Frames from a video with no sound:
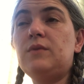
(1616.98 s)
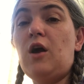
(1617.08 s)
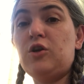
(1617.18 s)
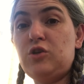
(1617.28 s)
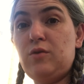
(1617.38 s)

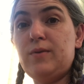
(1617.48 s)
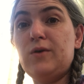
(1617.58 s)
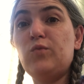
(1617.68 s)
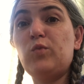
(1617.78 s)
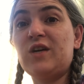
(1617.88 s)
October,
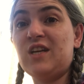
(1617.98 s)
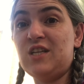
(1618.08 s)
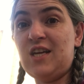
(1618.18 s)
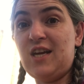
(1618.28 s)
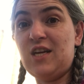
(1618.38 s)
we're going to
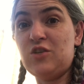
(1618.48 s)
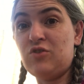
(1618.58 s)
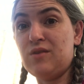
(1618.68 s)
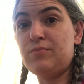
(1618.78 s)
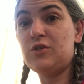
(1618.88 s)
take a
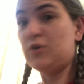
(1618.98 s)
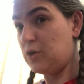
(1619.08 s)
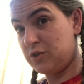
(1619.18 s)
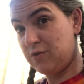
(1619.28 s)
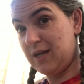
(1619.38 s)
trip to
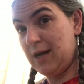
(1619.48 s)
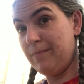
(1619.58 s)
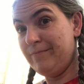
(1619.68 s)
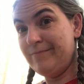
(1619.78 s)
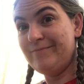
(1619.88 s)
Costa Rica.
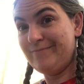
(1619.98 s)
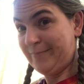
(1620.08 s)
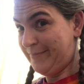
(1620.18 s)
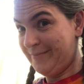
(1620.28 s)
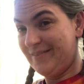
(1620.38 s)

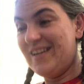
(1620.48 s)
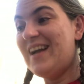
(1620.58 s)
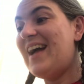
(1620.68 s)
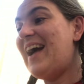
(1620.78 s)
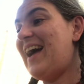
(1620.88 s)

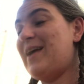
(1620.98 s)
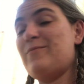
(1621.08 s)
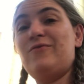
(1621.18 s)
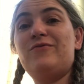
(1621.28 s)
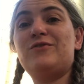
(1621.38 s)
I'm
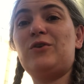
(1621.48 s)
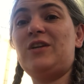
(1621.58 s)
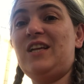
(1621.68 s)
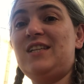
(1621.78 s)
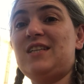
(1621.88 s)

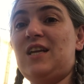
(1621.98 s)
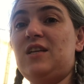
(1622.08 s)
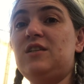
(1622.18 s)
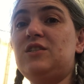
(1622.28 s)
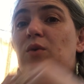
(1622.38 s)
totally excited.
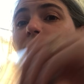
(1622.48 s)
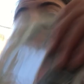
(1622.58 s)
So I